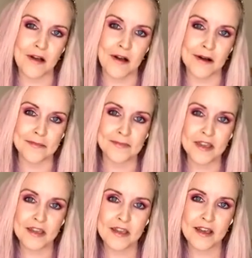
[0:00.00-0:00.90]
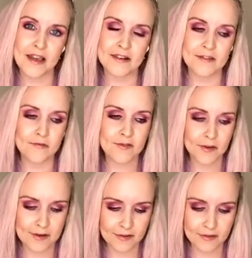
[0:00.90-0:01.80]
And
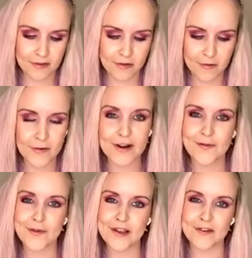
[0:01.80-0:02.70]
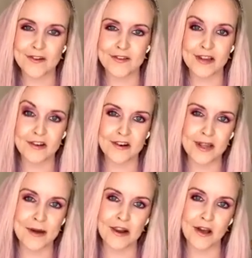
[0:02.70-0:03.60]
also, don't you find it's very interesting learning
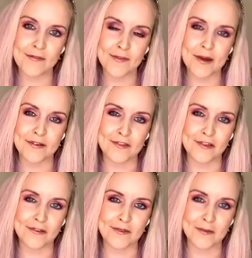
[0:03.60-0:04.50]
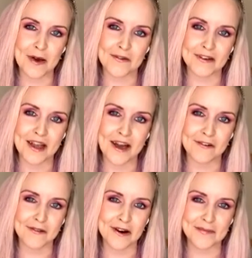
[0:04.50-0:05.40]
about lifespan of the shoe as well, and how